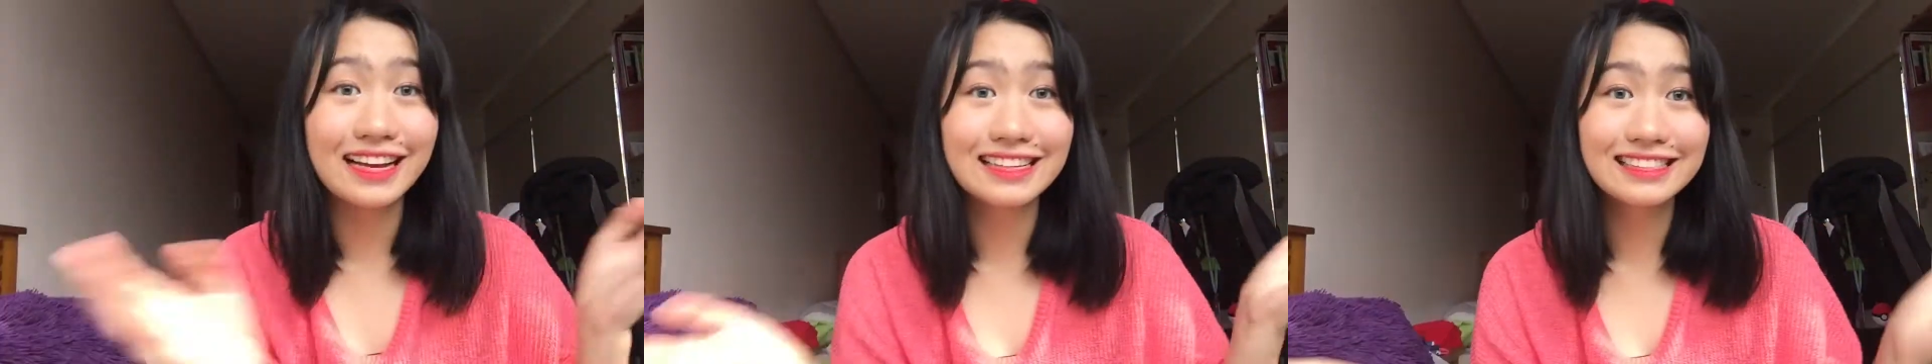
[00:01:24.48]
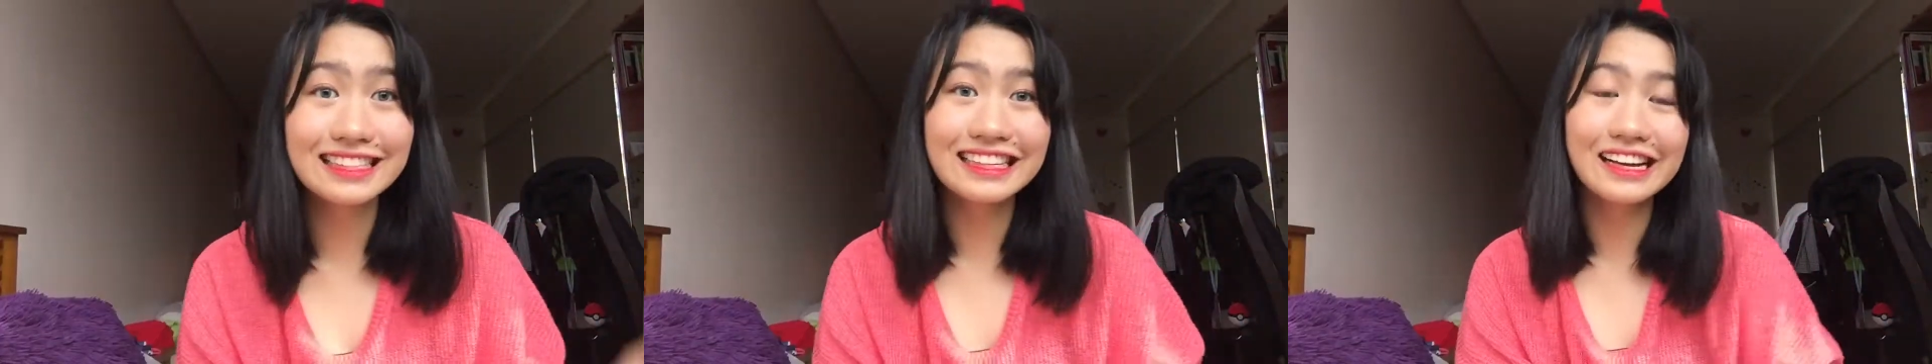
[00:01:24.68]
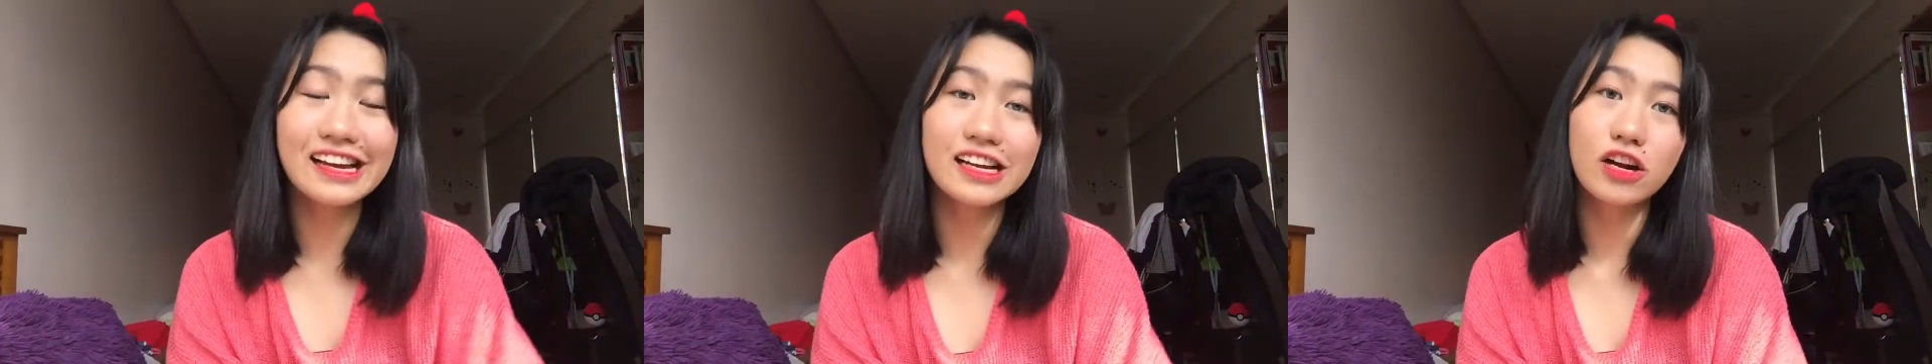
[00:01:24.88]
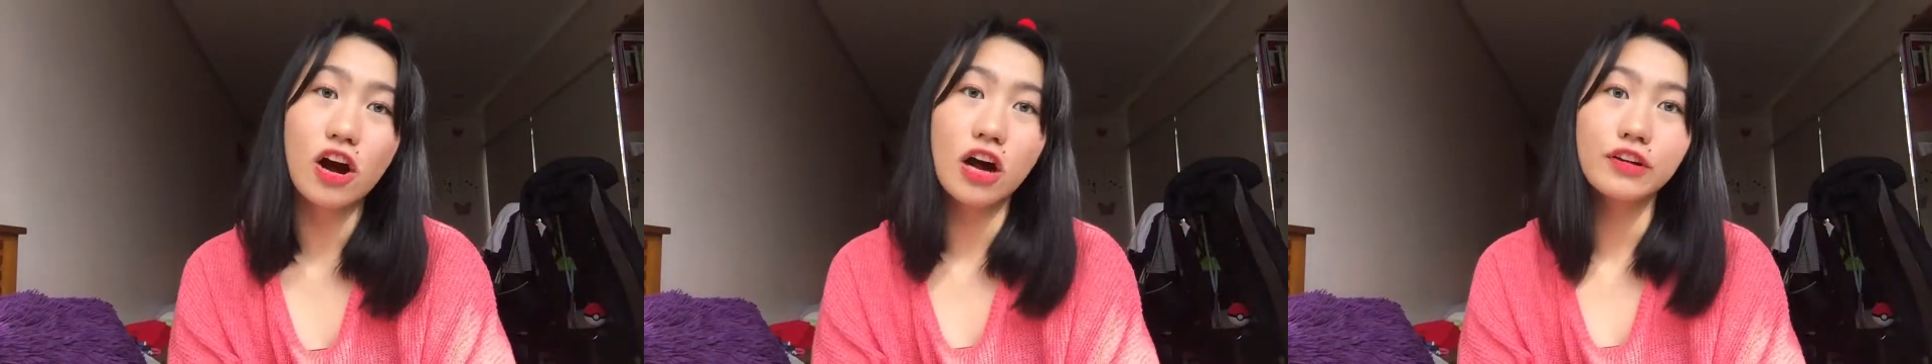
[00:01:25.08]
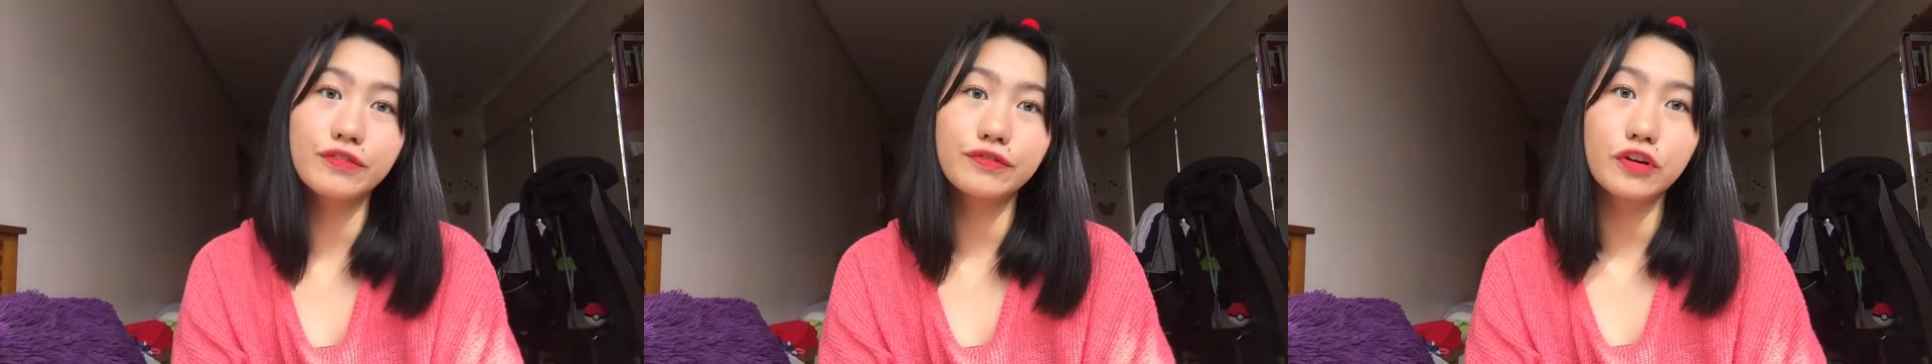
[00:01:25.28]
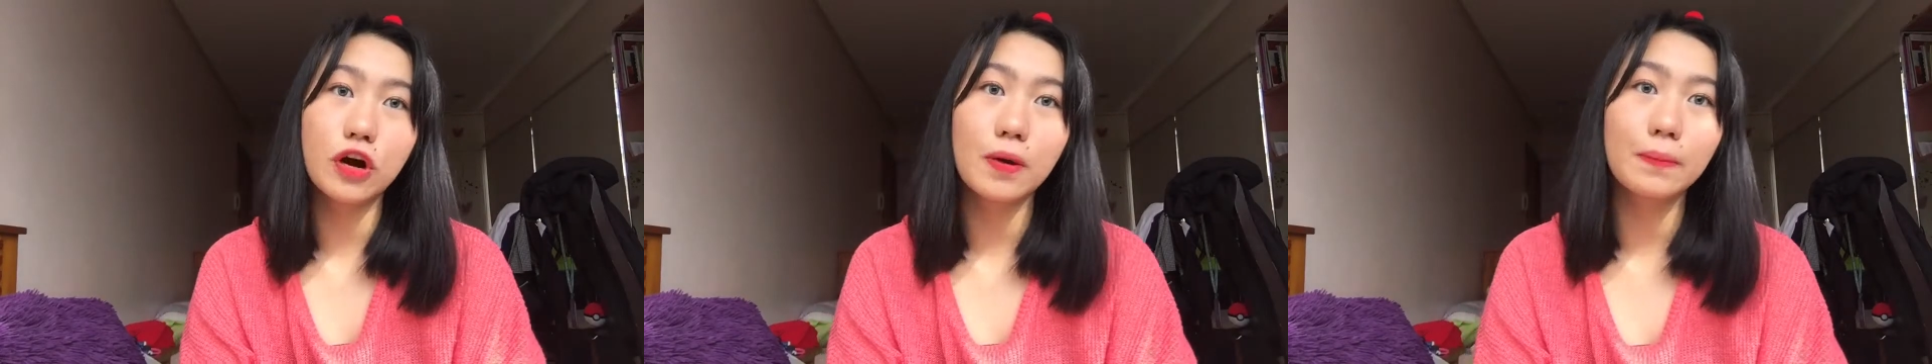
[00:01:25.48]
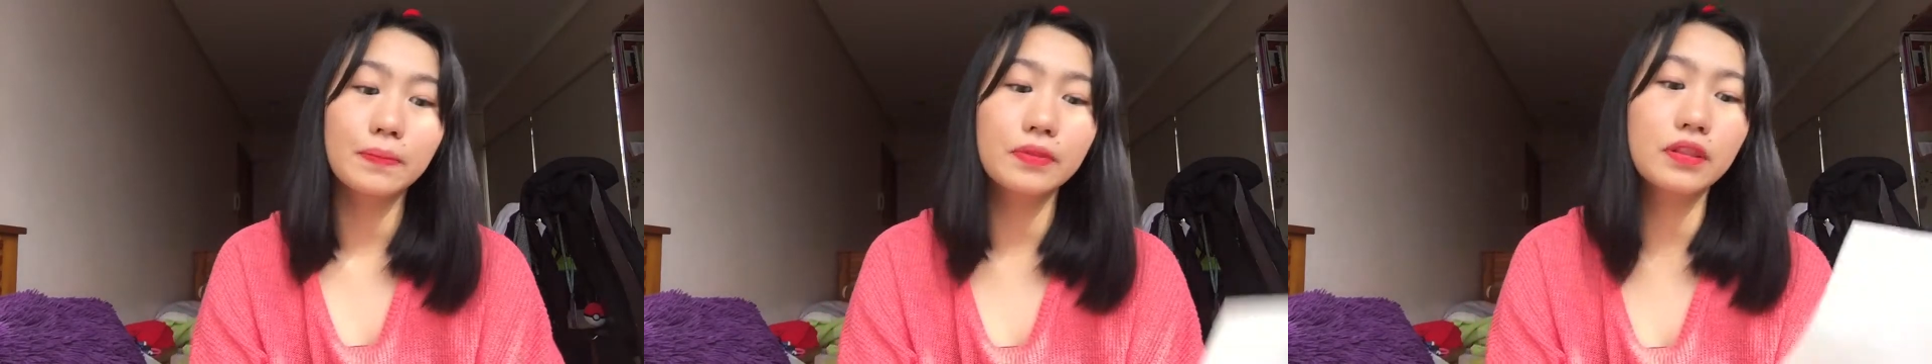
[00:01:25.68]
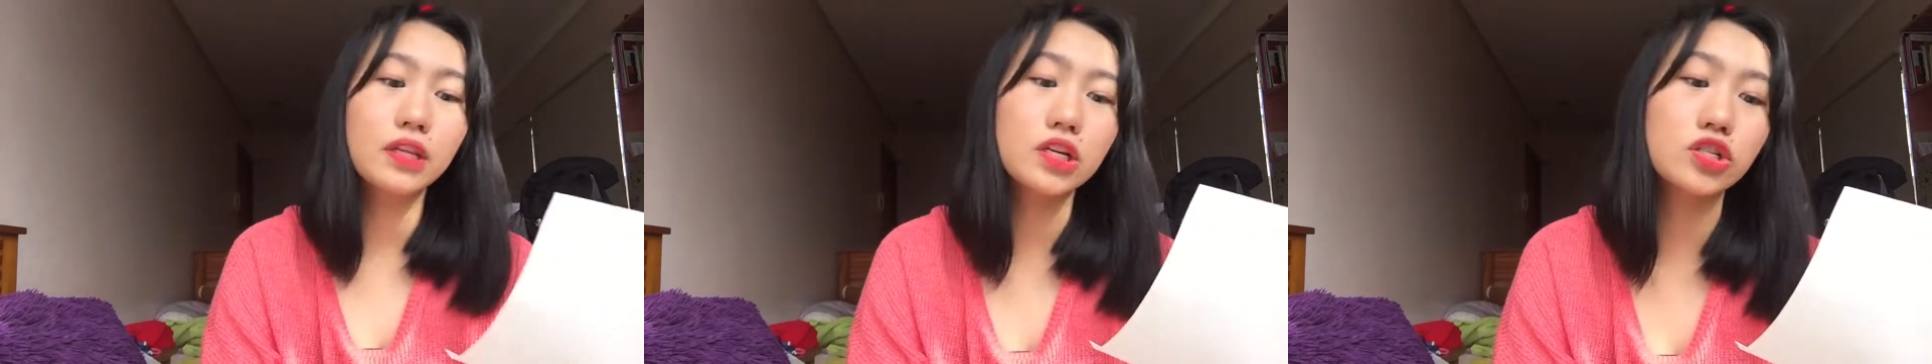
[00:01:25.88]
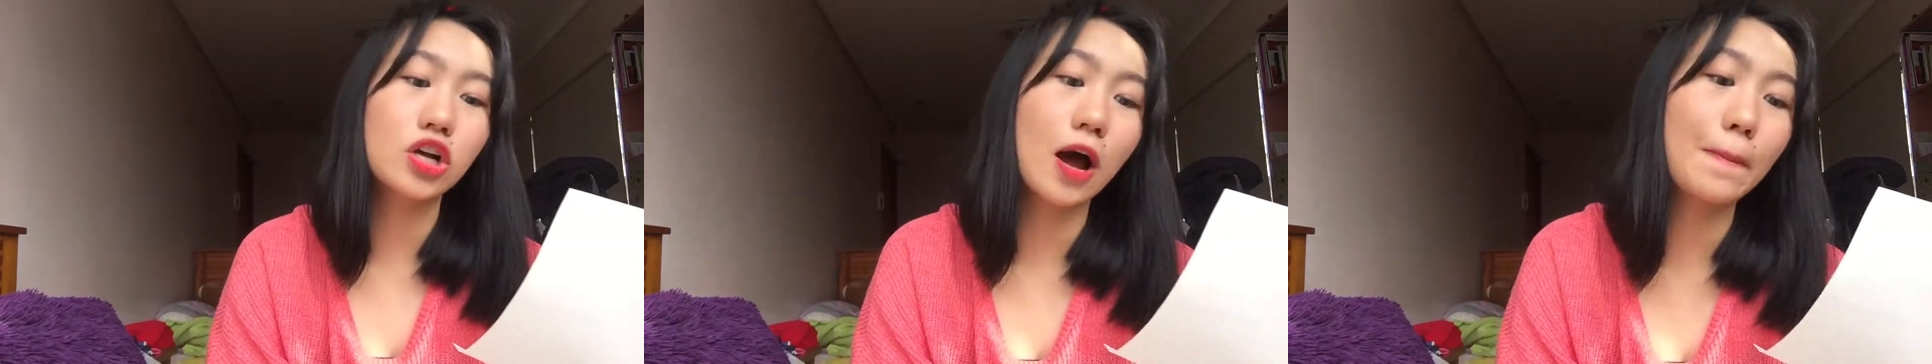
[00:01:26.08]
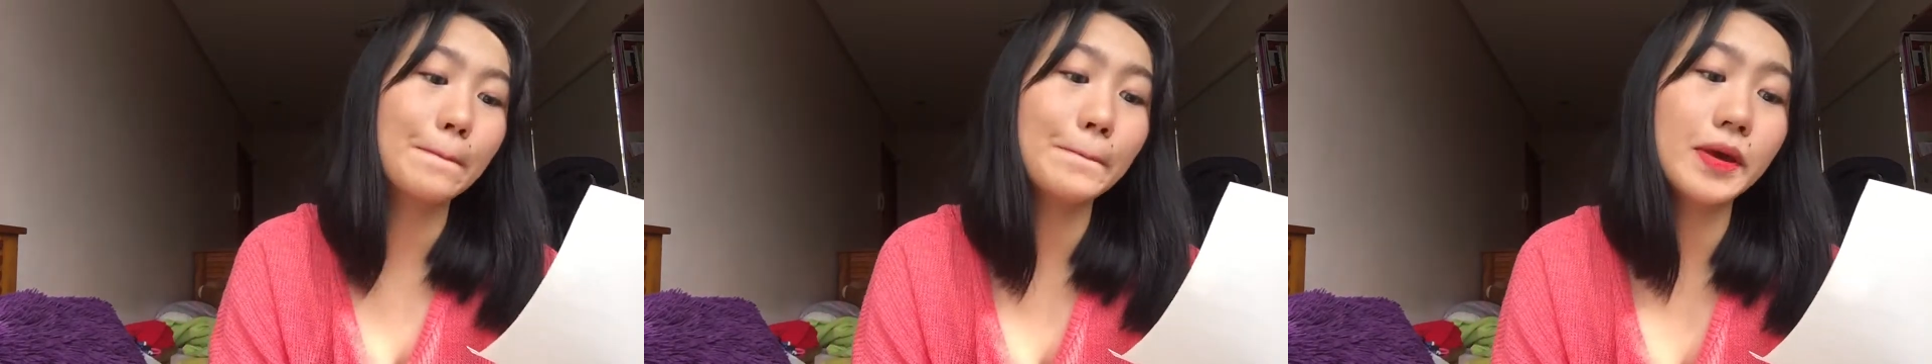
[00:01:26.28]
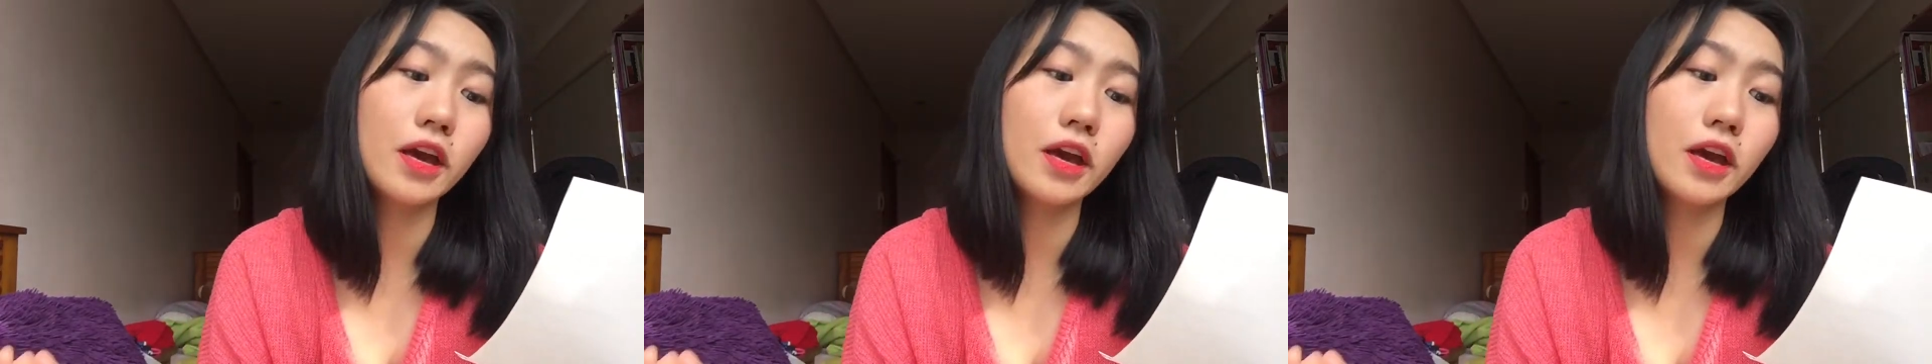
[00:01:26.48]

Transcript: last thing I got from the shop